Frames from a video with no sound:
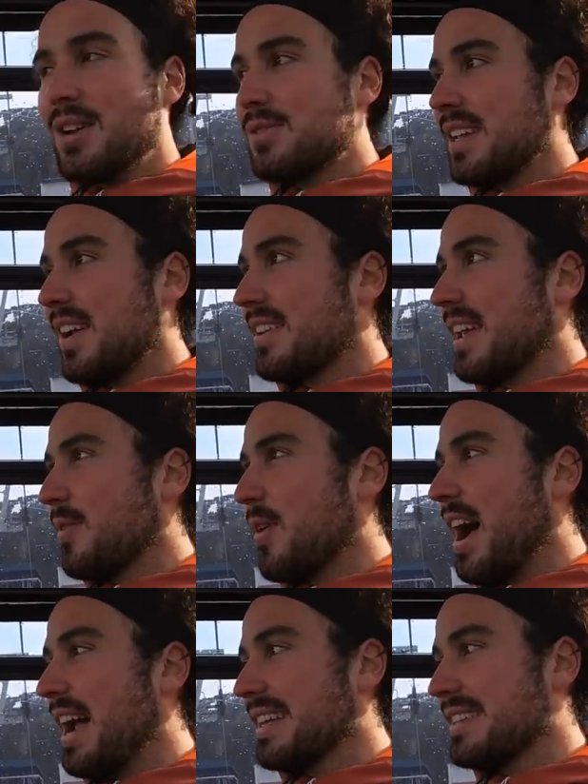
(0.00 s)
Get out there, get
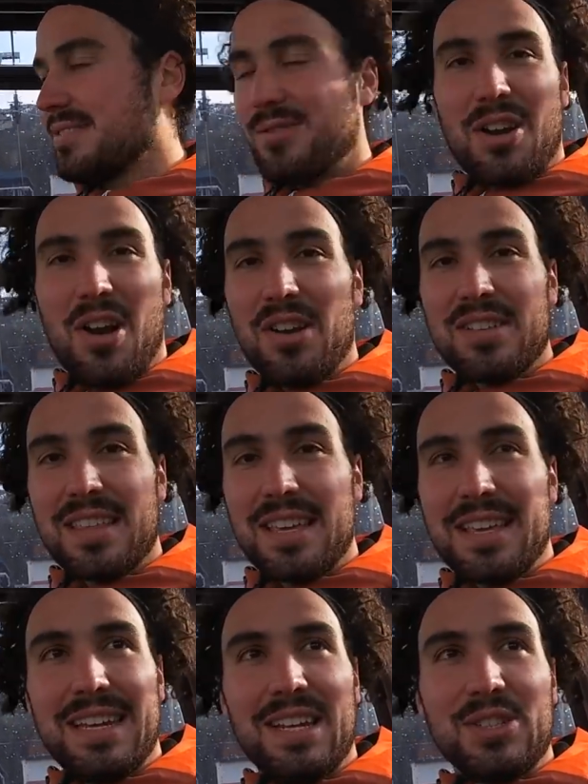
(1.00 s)
riding, regardless of the
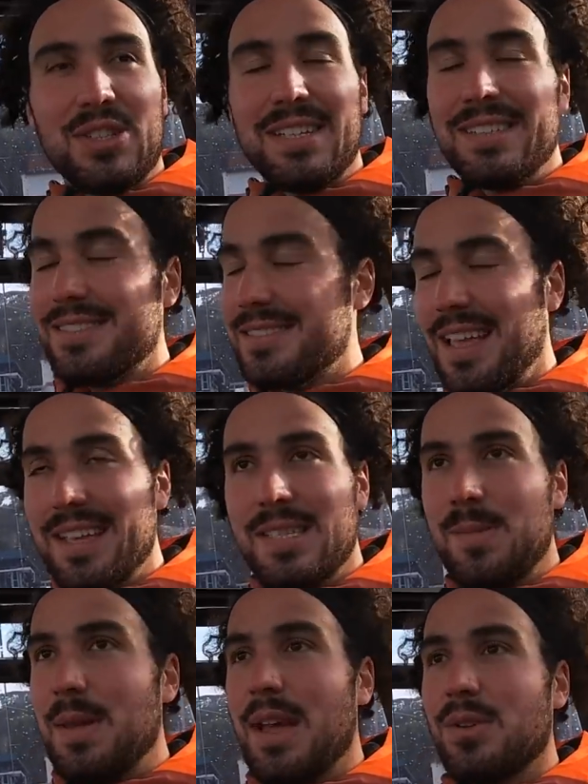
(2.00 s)
conditions. Nice
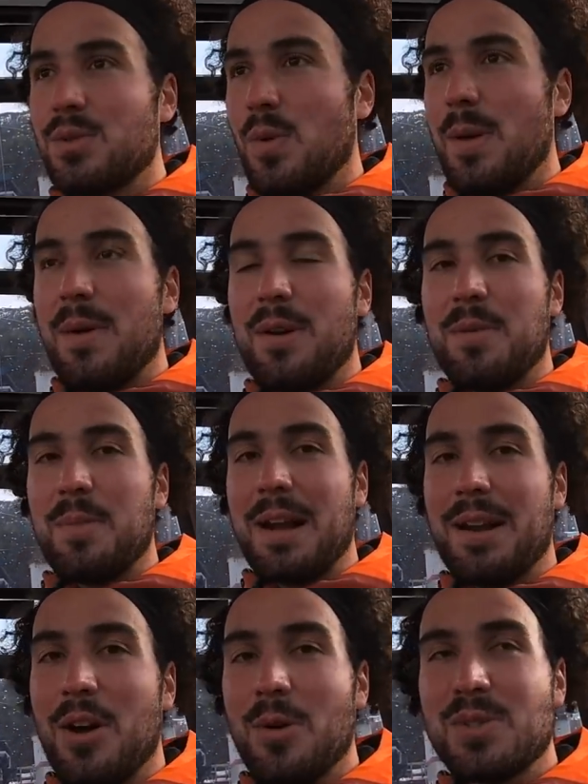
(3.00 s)
to be out, it's way better than being
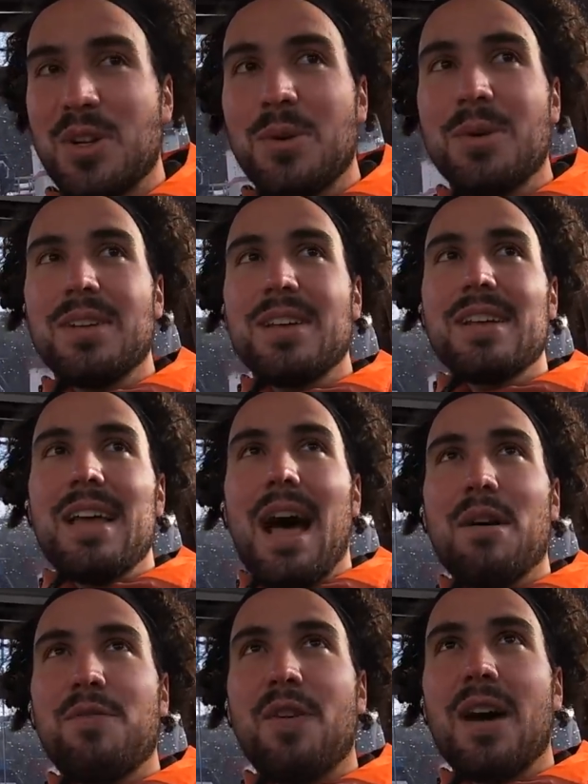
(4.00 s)
at home. So
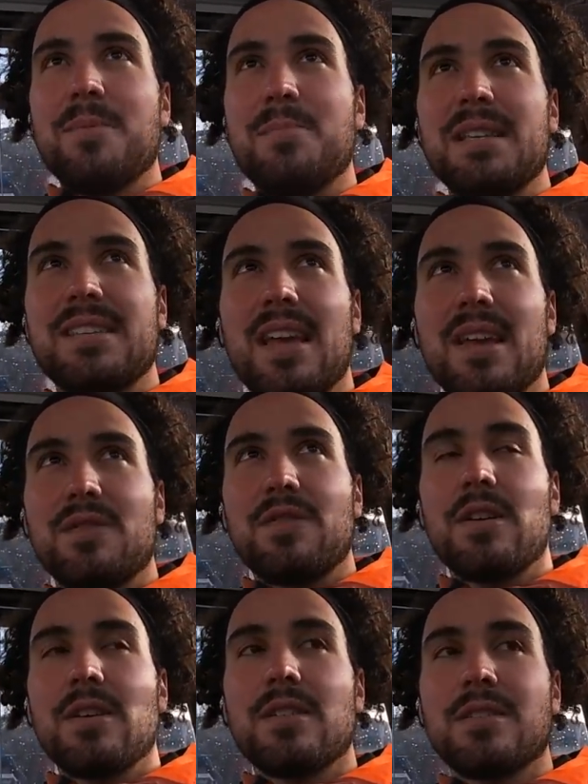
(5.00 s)
have fun, be
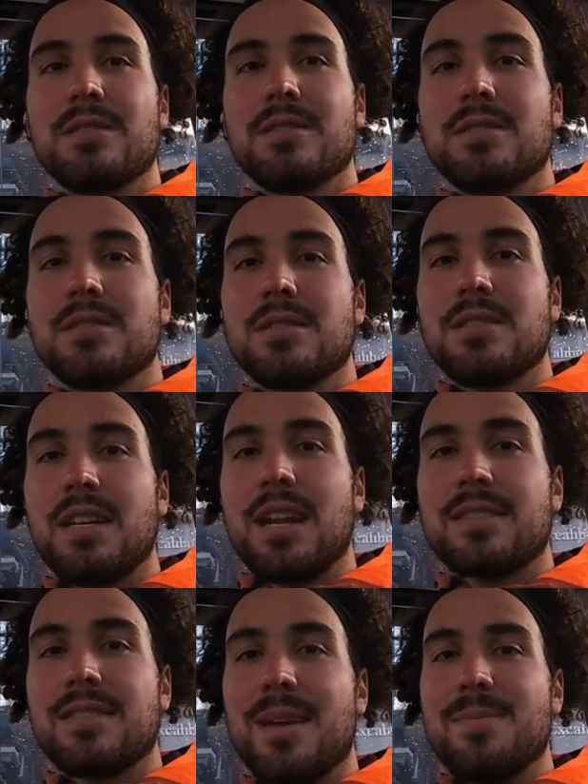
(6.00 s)
safe. See you
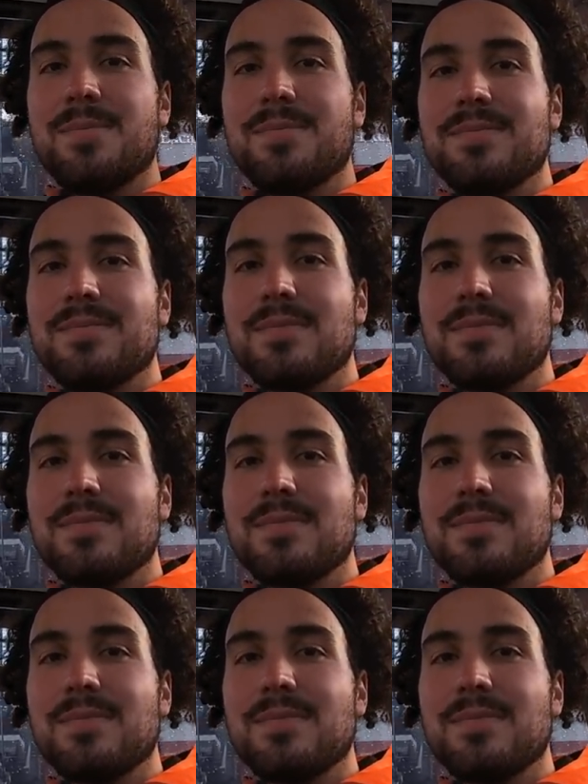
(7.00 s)
next time.